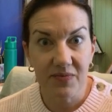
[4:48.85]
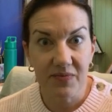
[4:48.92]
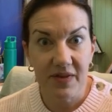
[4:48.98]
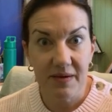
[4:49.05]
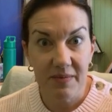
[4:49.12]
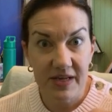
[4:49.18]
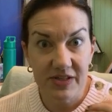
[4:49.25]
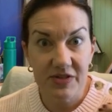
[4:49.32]
they
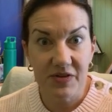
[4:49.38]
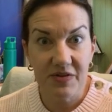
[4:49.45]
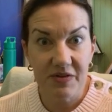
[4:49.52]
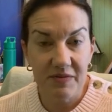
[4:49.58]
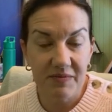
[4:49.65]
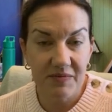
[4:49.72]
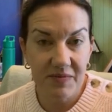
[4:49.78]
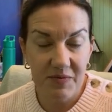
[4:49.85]
make sure
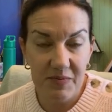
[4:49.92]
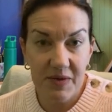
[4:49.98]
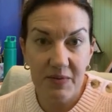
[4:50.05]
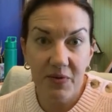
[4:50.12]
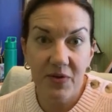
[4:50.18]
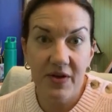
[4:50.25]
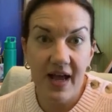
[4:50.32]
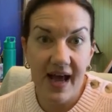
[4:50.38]
that the
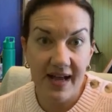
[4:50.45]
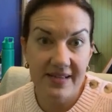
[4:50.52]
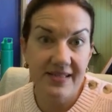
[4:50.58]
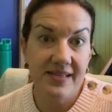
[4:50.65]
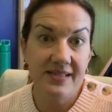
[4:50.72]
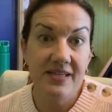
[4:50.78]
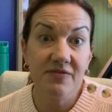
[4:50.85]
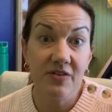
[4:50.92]
people
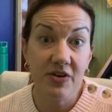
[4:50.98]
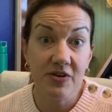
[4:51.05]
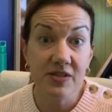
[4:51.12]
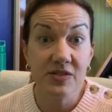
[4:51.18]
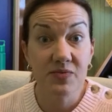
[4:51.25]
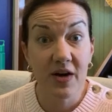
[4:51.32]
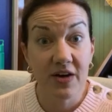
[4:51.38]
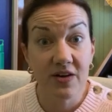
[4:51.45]
accessing
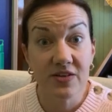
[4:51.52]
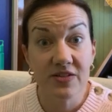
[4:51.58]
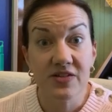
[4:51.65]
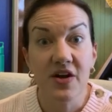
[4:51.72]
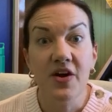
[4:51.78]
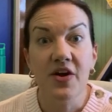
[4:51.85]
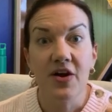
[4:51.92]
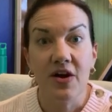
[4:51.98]
veterans records
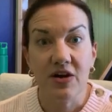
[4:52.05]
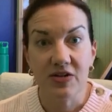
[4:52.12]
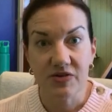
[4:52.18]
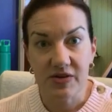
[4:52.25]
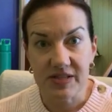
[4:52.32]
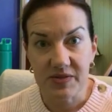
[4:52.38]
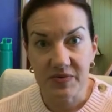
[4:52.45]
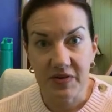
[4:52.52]
are
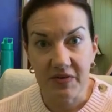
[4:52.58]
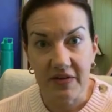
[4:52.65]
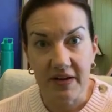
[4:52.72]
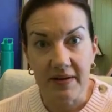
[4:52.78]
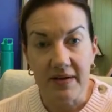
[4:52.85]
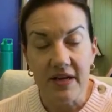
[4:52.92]
trustworthy.